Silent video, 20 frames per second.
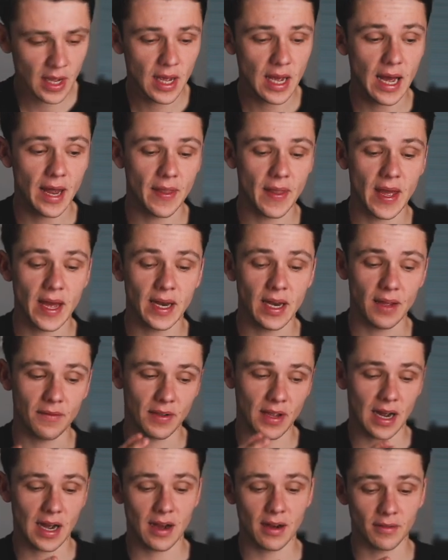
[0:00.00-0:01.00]
And then if
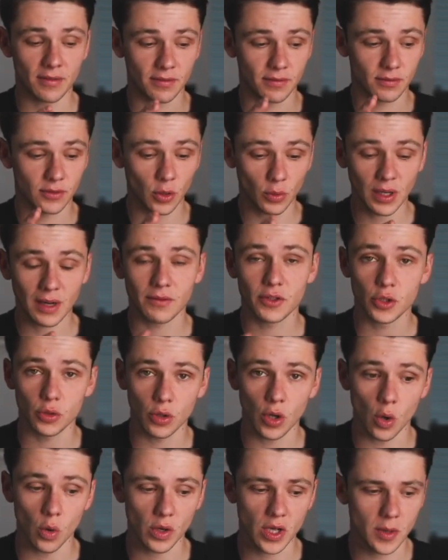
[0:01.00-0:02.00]
you don't have 2
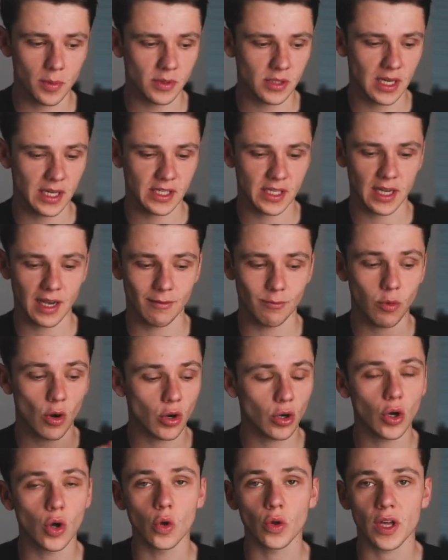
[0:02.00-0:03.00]
goalkeepers, let's say you have
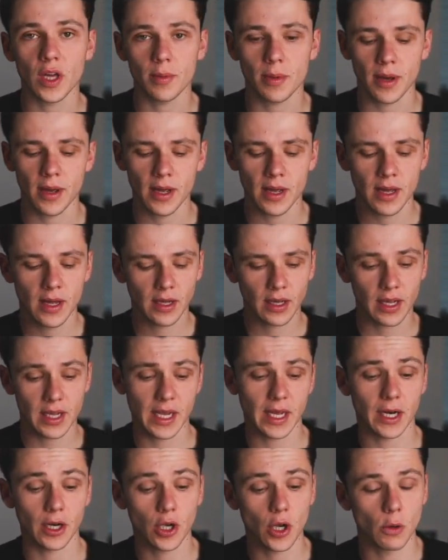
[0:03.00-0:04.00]
1 goalkeeper, can
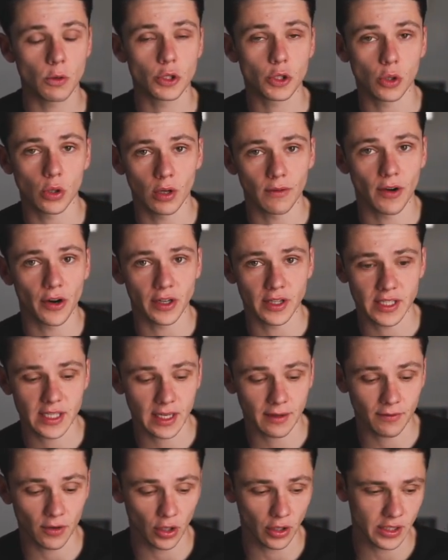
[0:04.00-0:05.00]
you get a coach or a
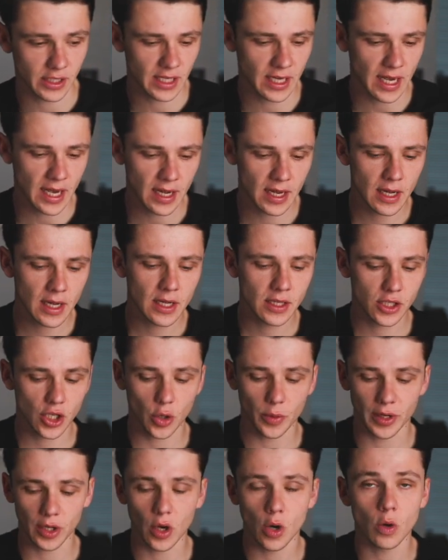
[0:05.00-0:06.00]
volunteer to
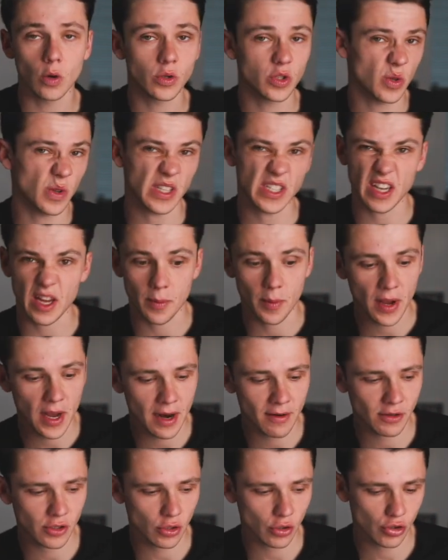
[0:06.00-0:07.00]
go in goal, so let's say
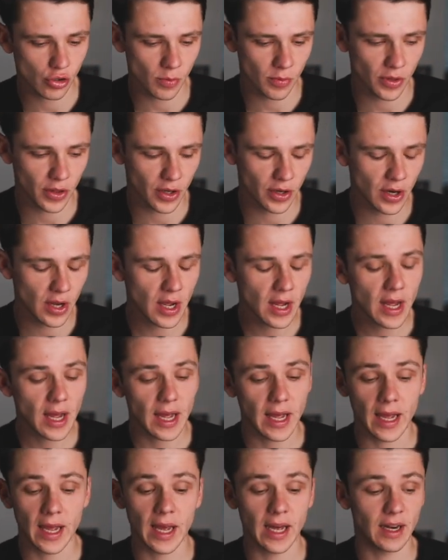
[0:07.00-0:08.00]
parents or something.
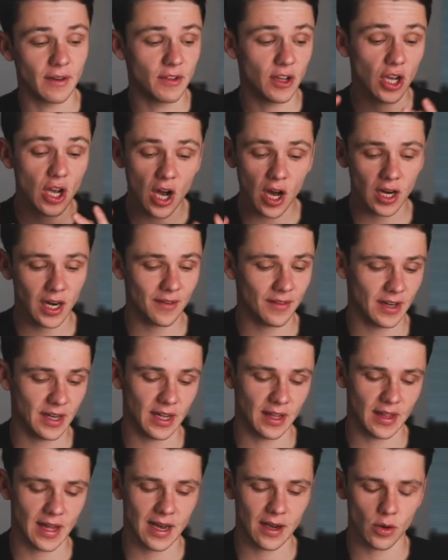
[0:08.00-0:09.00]
And if you can't have
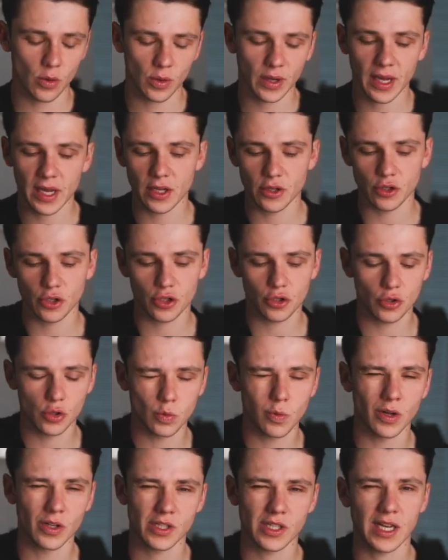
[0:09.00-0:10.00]
any of that, okay, you can just use
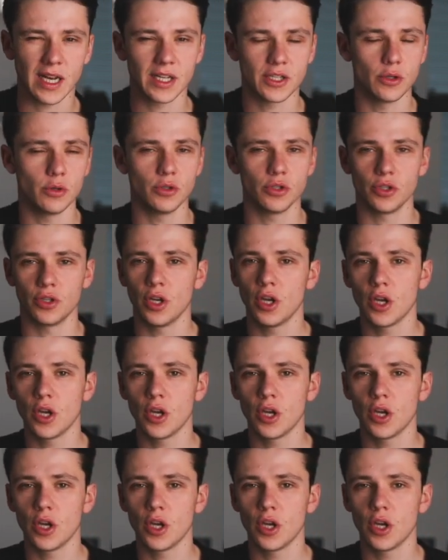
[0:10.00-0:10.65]
one side using